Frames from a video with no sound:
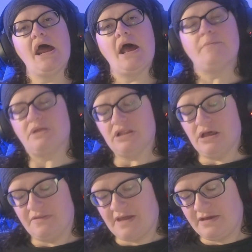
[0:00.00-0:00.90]
But
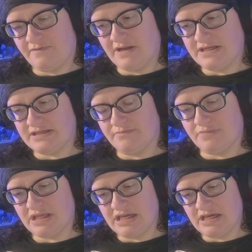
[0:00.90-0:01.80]
look, thankfully
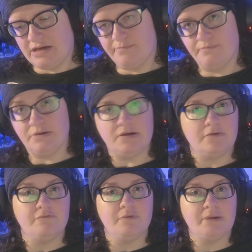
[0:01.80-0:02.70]
somebody
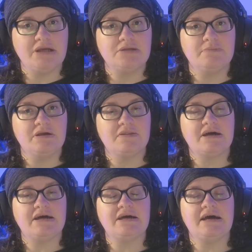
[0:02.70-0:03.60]
reminded me of
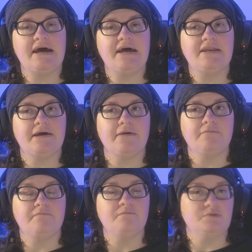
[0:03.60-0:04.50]
that and I
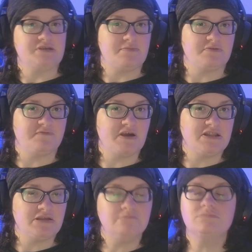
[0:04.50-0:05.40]
was able to find
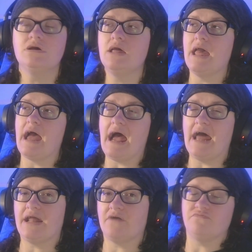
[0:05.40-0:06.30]
them. And
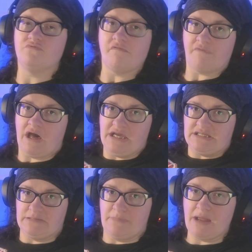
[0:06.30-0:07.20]
I've
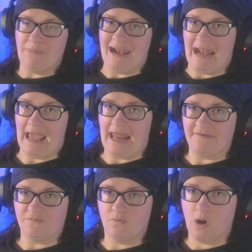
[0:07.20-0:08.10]
revised my plan
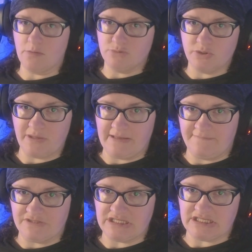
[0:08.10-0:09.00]
for what I'm doing for
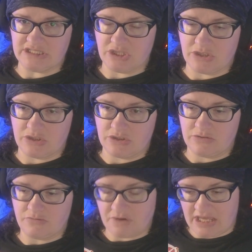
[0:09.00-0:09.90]
season
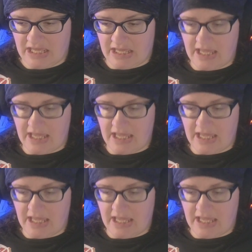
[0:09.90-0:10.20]
three.